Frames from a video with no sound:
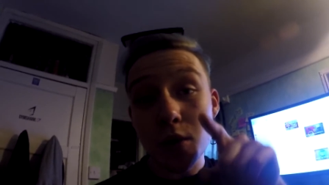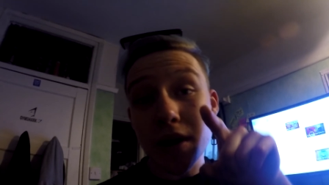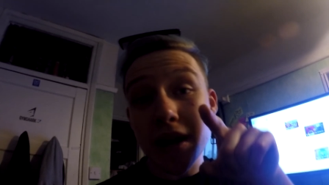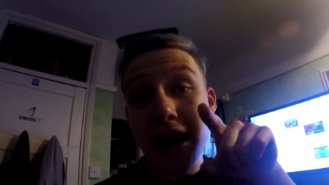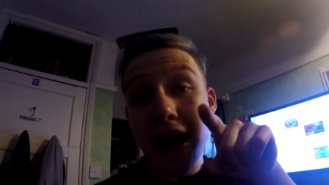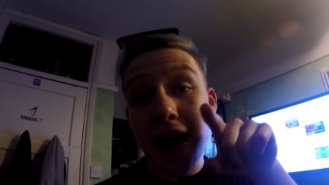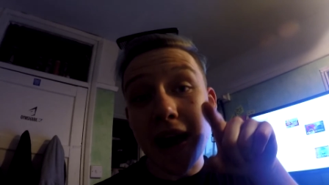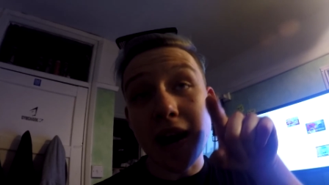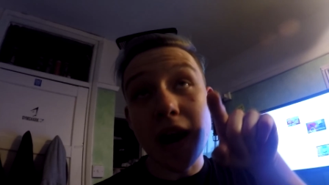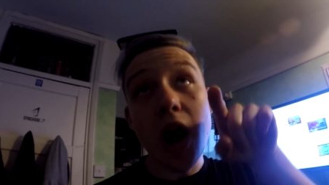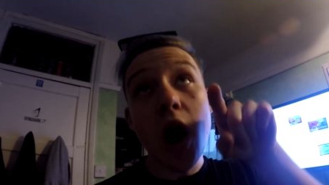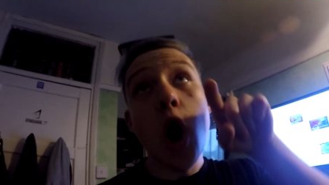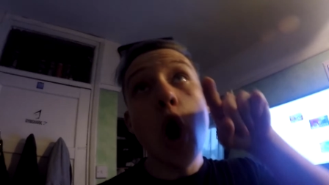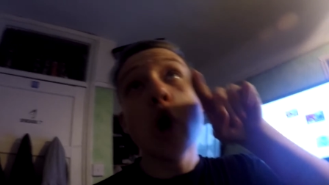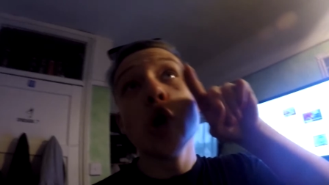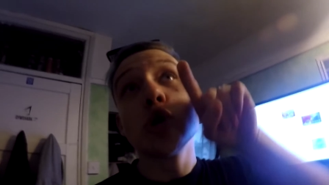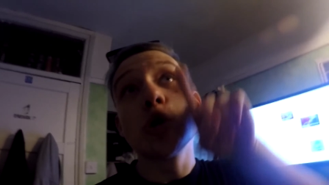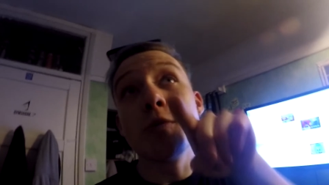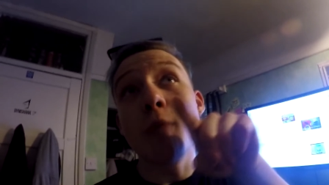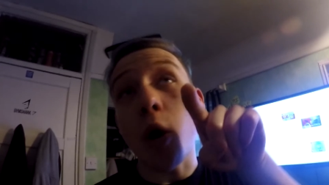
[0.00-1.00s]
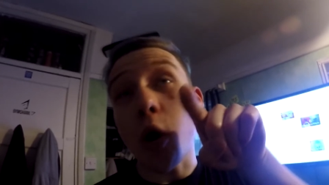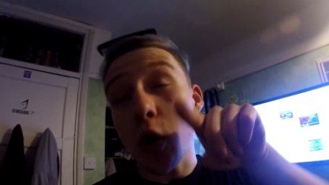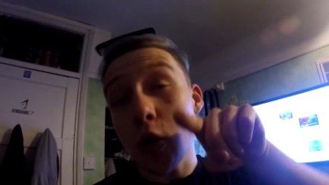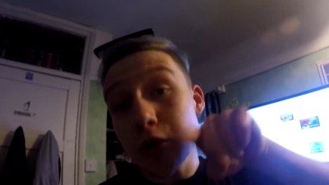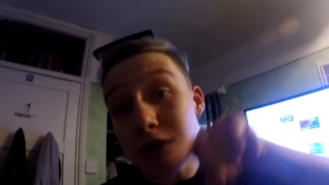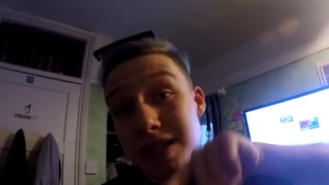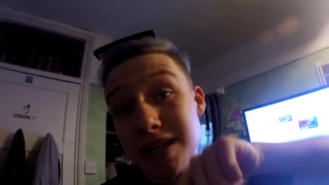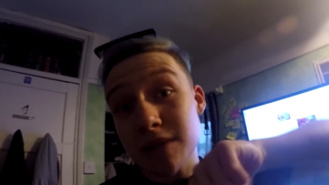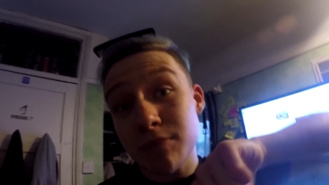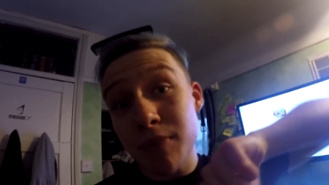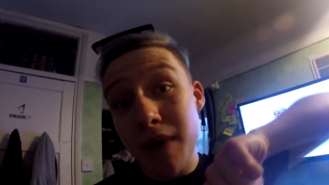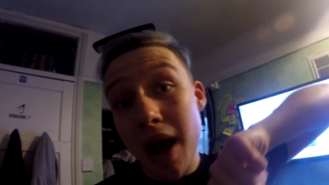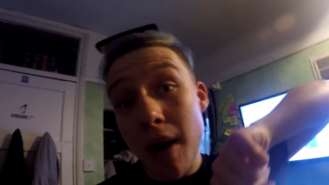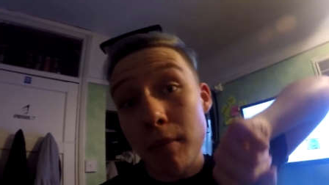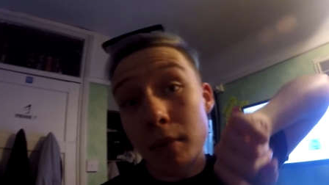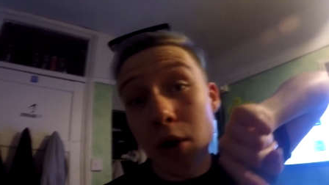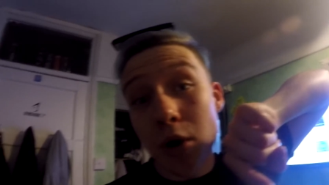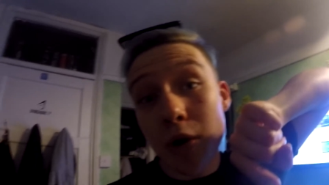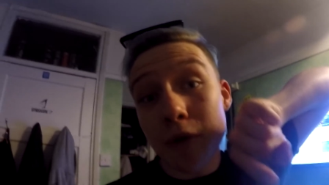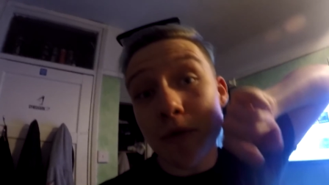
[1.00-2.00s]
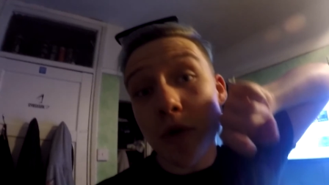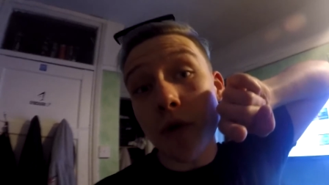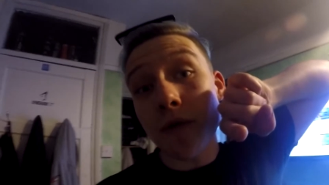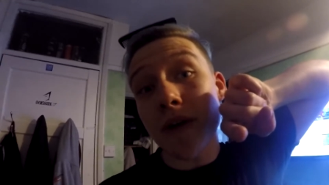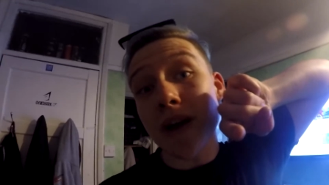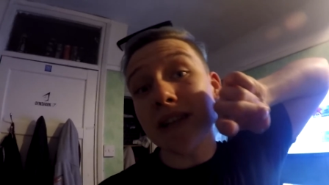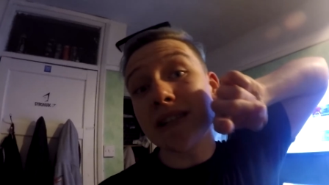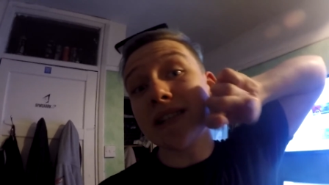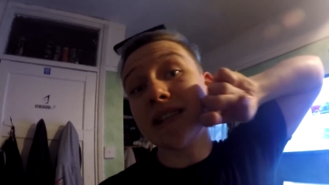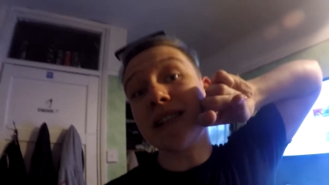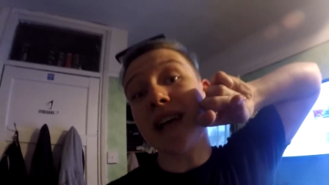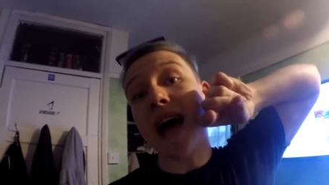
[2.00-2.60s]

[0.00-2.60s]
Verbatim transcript: all again tomorrow 6pm. Love your faces